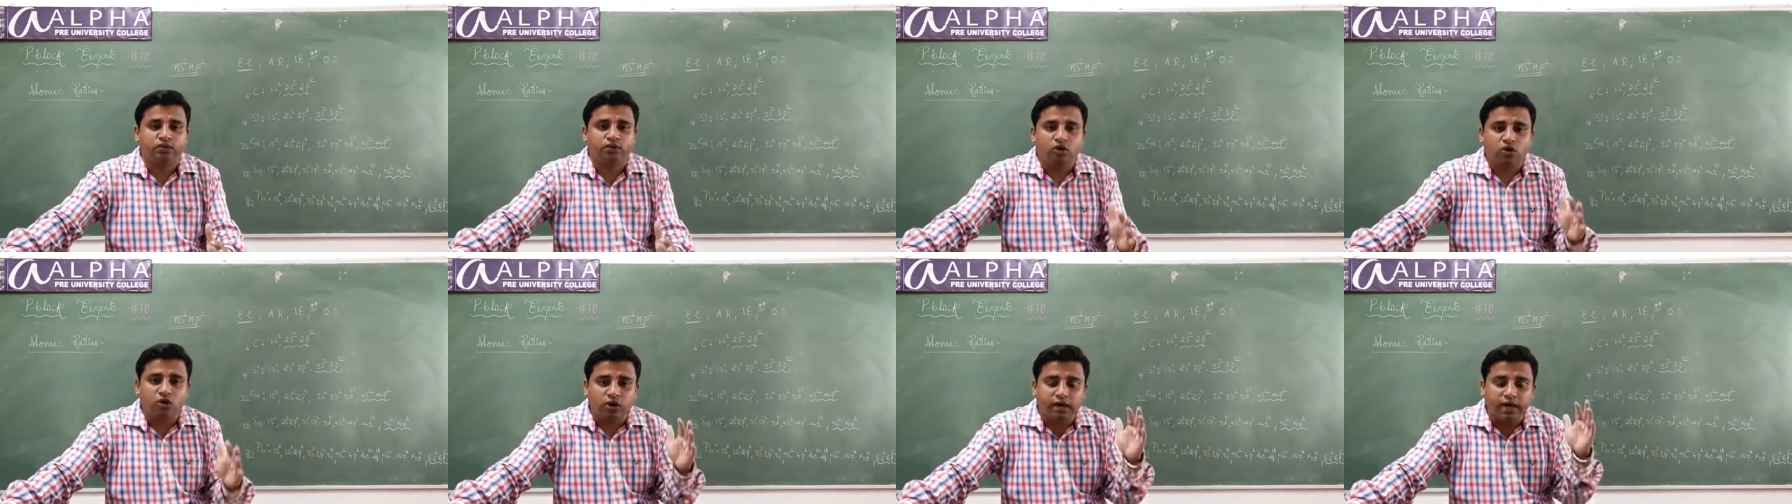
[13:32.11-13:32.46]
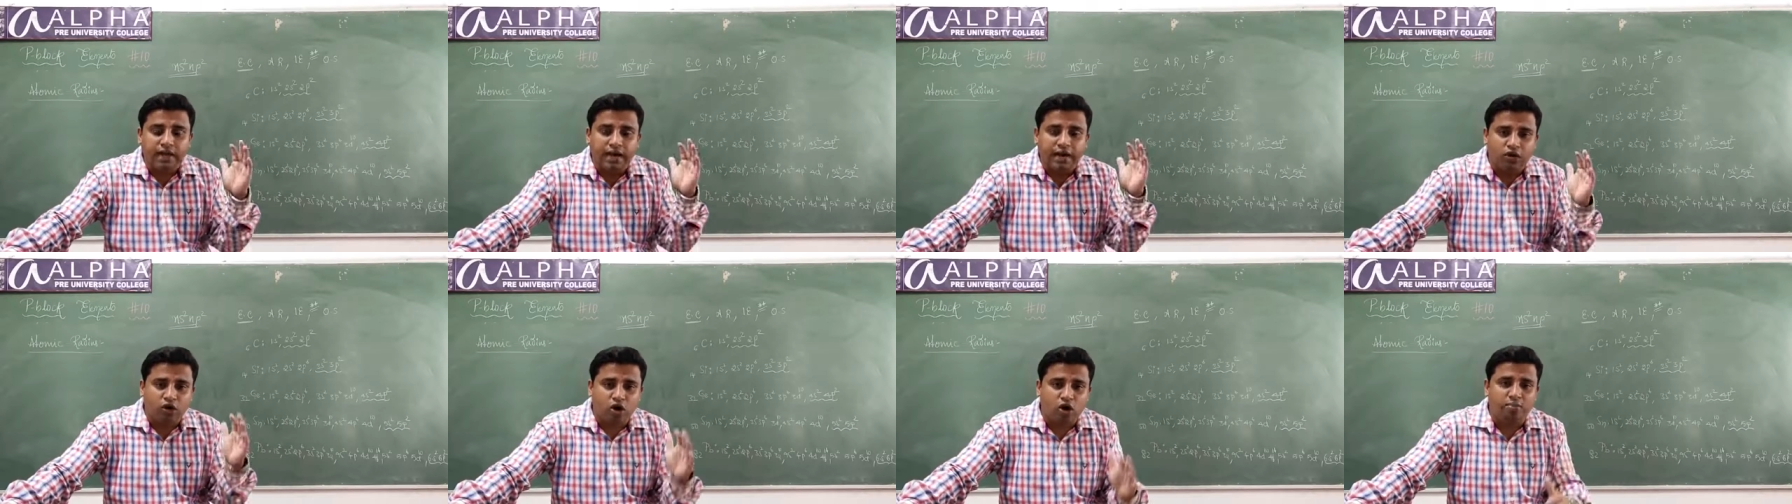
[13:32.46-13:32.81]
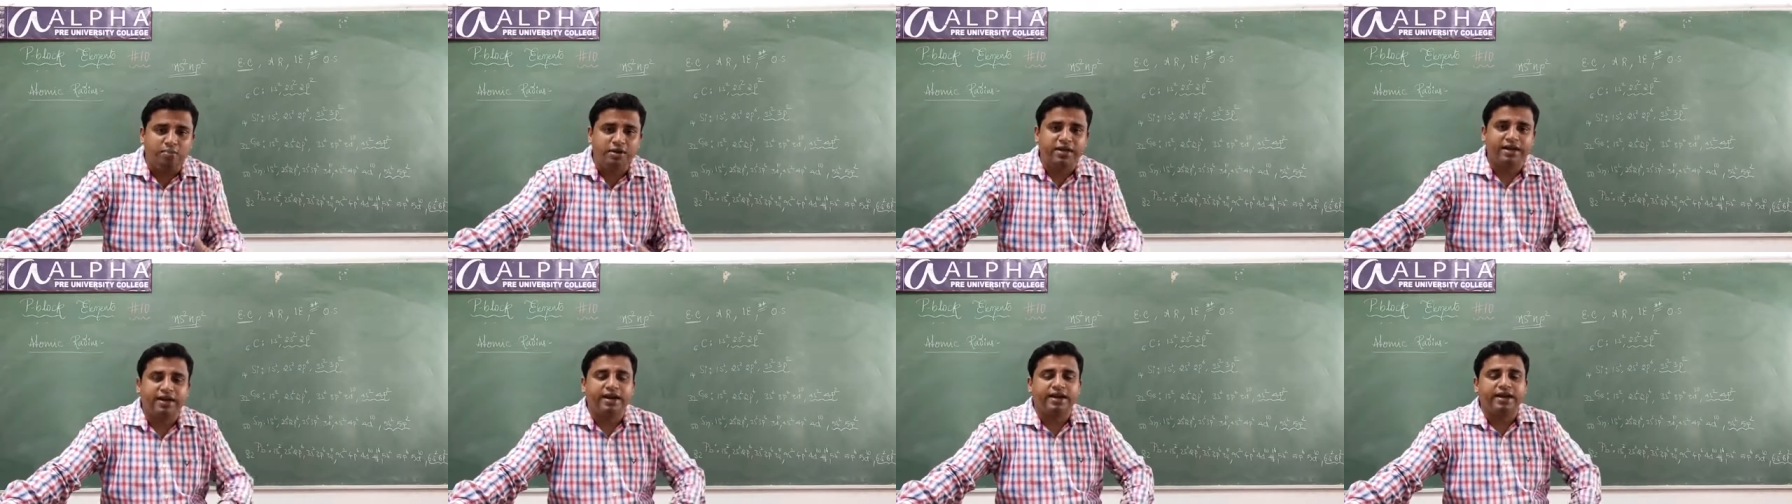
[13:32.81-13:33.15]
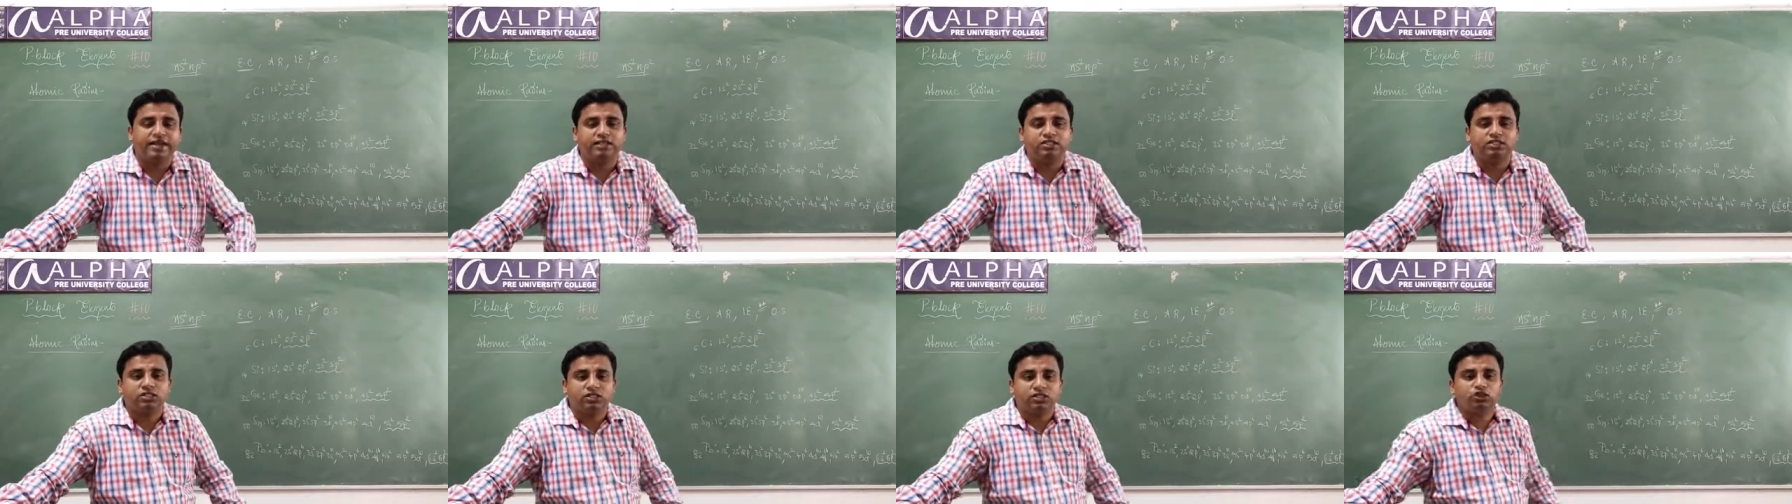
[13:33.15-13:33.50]
Okay, atomic
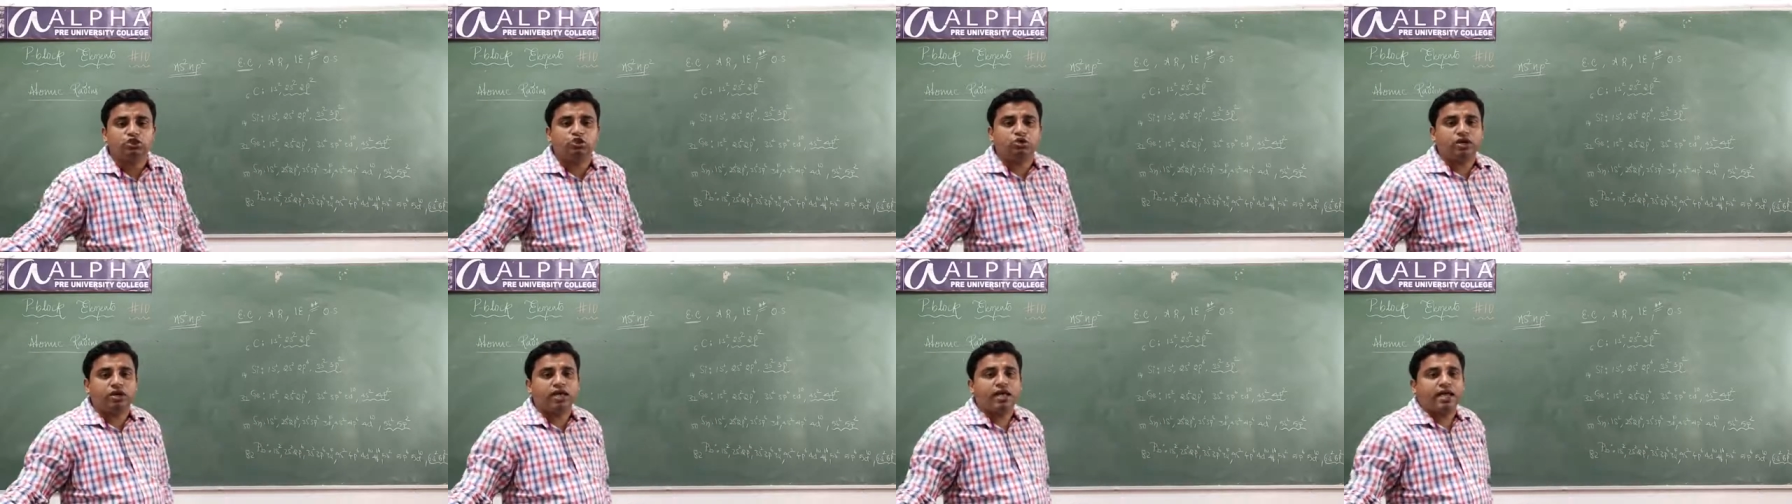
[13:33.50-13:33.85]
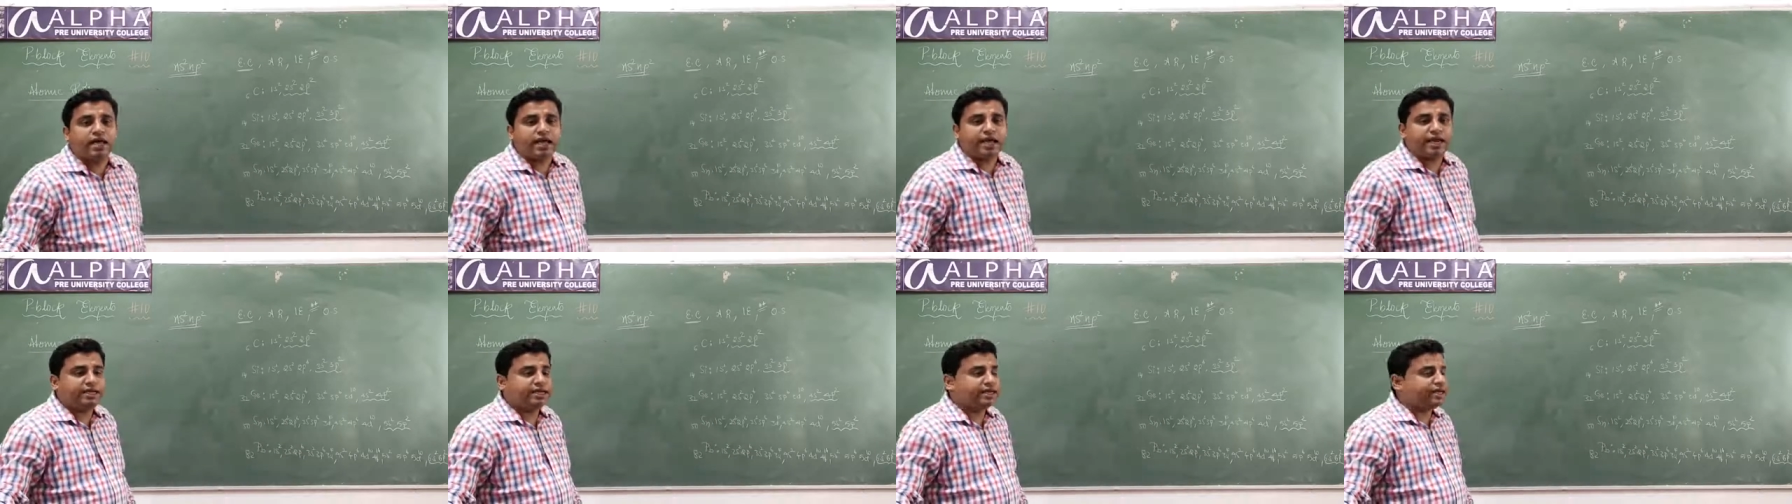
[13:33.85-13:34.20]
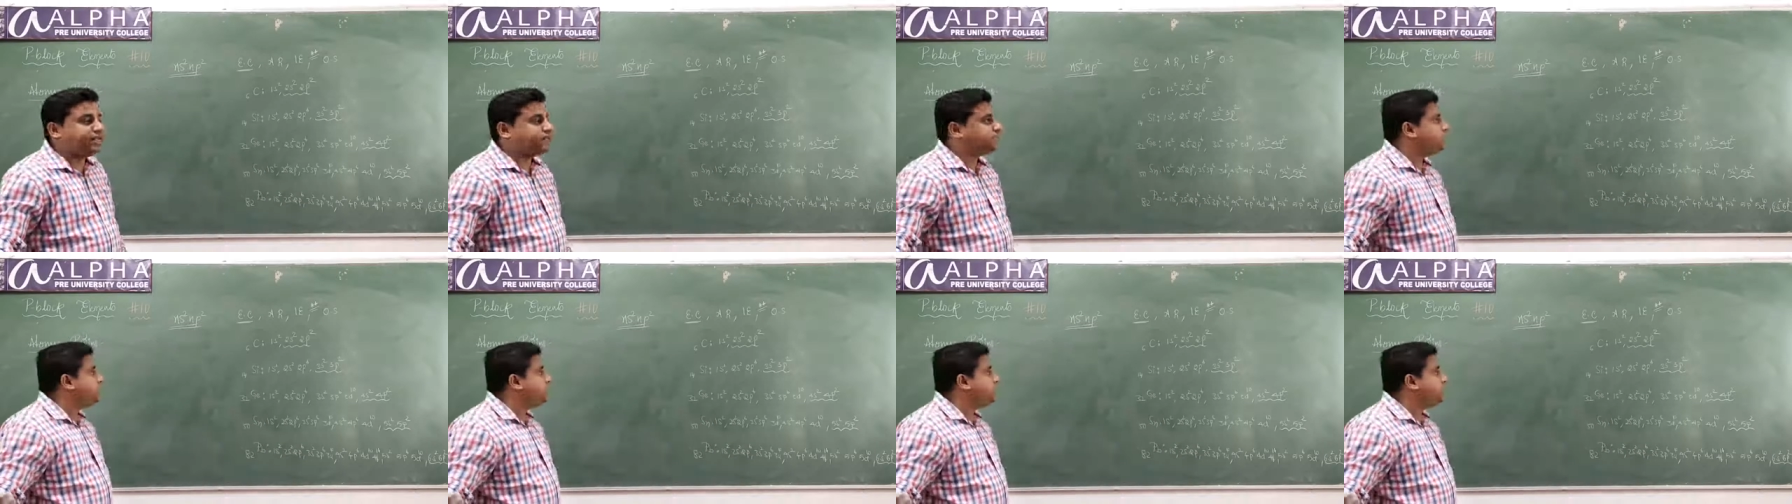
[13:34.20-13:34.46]
radius should increase.